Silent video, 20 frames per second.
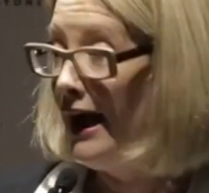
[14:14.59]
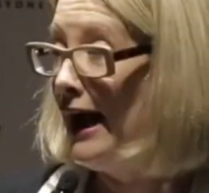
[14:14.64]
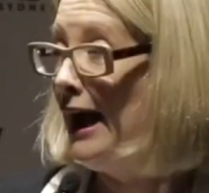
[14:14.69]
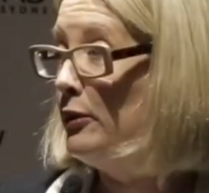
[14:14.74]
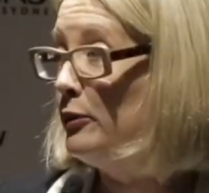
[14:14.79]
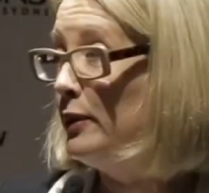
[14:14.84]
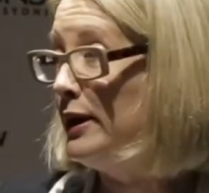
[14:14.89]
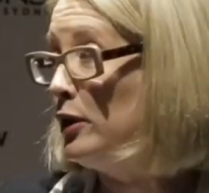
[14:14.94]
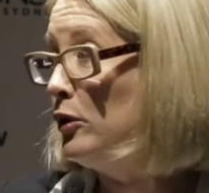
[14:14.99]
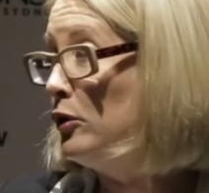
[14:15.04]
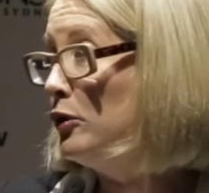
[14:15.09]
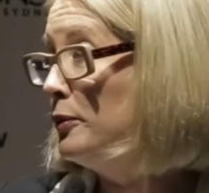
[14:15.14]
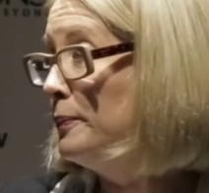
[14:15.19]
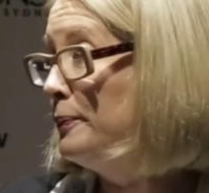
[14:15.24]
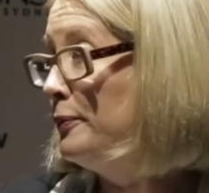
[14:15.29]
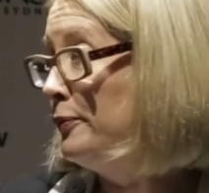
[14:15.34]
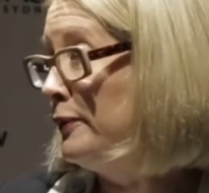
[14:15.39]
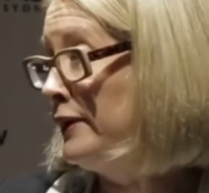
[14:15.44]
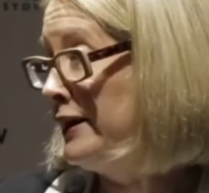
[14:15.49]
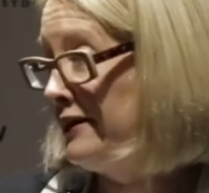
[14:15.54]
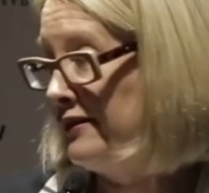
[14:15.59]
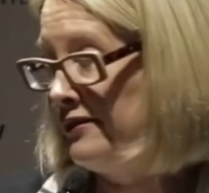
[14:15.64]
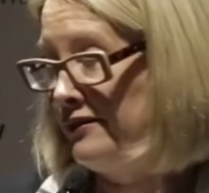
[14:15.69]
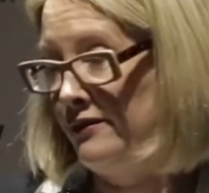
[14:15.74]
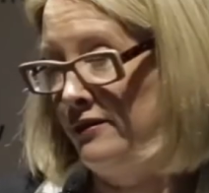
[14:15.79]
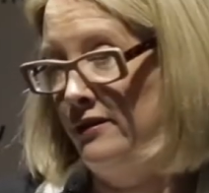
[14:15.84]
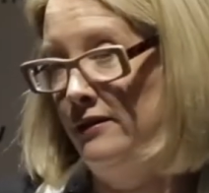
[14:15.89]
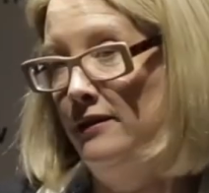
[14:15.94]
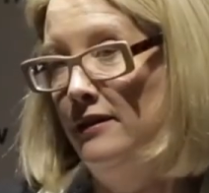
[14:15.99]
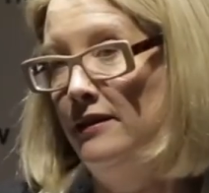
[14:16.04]
and we all
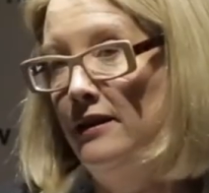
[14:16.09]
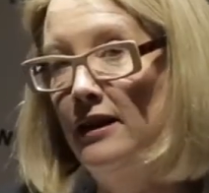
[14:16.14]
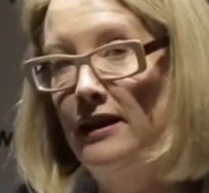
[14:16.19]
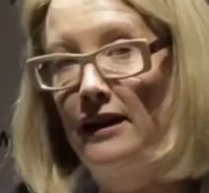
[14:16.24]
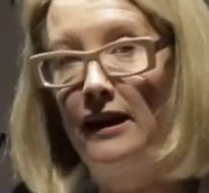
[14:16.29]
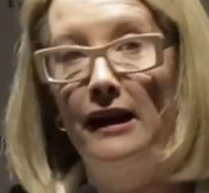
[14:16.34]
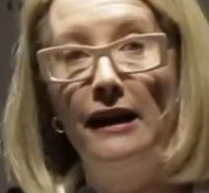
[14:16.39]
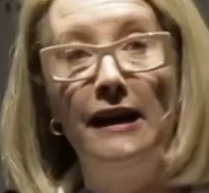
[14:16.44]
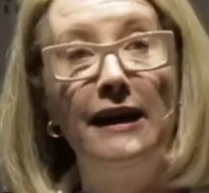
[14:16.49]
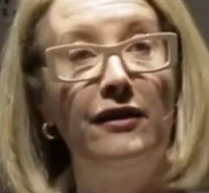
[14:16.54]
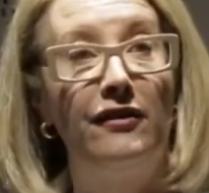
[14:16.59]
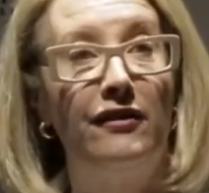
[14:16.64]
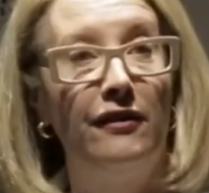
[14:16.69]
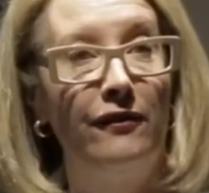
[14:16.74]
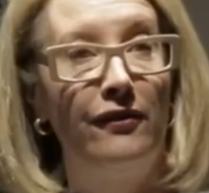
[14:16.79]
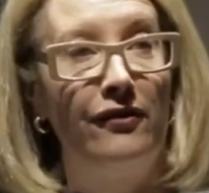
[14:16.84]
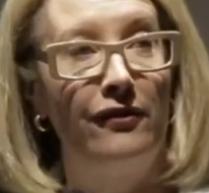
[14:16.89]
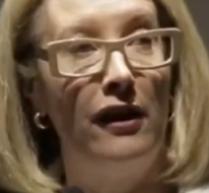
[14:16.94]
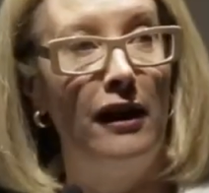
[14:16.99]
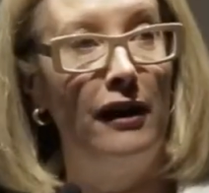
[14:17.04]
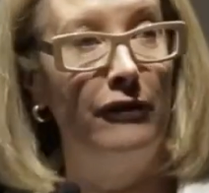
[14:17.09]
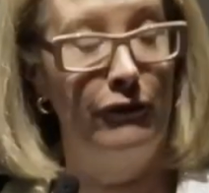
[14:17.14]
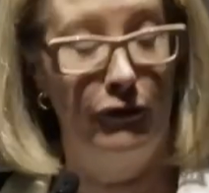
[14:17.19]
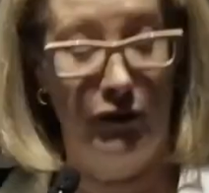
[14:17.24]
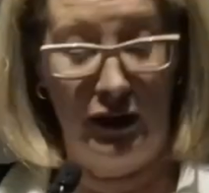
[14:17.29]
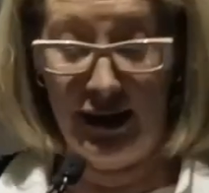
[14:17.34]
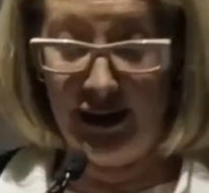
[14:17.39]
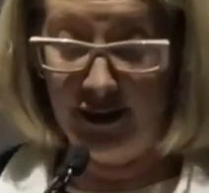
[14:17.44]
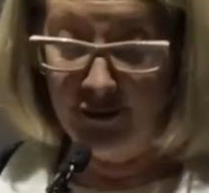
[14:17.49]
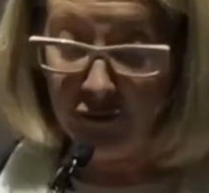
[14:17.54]
breathed a collective sigh of
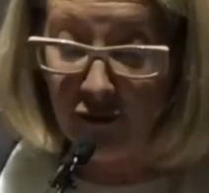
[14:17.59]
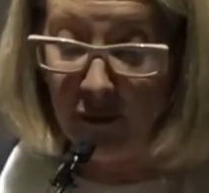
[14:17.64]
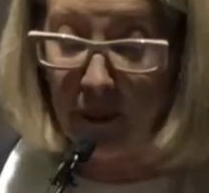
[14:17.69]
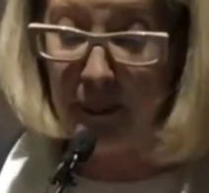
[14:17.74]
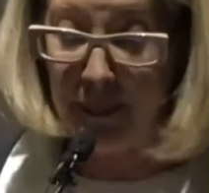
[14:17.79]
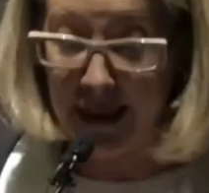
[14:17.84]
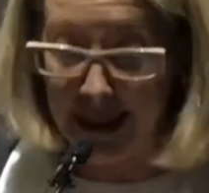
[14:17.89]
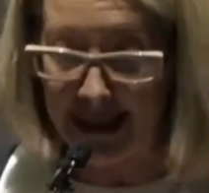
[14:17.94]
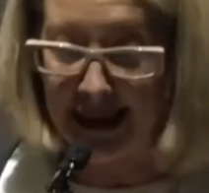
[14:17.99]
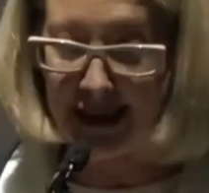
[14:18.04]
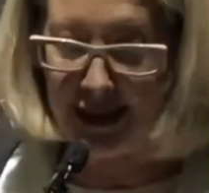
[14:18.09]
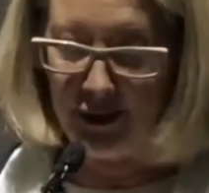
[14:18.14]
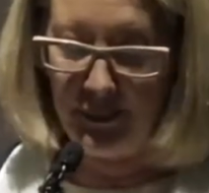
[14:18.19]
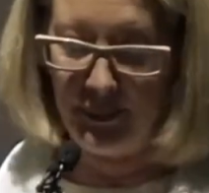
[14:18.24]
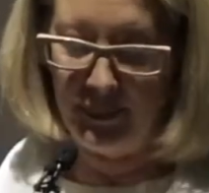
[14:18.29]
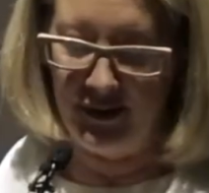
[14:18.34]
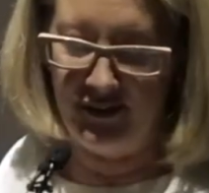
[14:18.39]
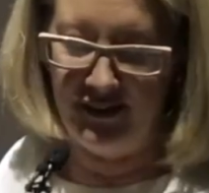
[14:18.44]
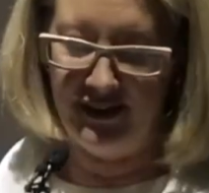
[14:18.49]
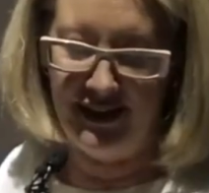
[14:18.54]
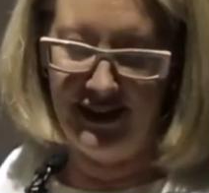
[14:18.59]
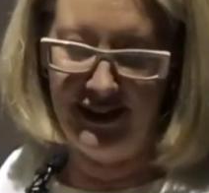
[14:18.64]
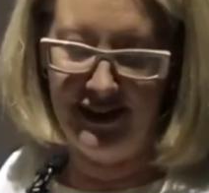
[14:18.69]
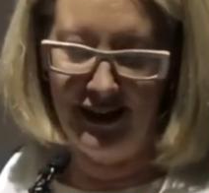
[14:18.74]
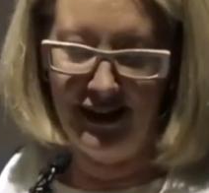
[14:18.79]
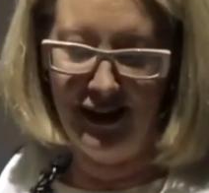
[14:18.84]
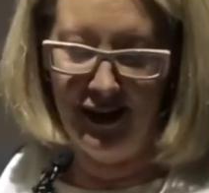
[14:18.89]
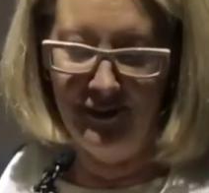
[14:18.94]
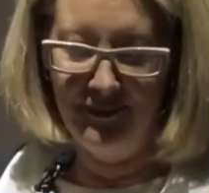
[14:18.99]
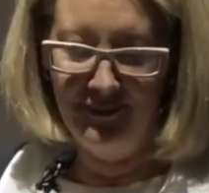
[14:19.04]
relief, me in
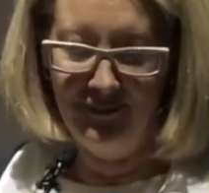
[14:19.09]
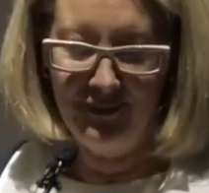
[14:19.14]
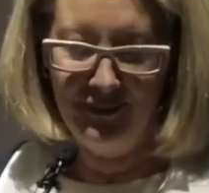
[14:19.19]
particular.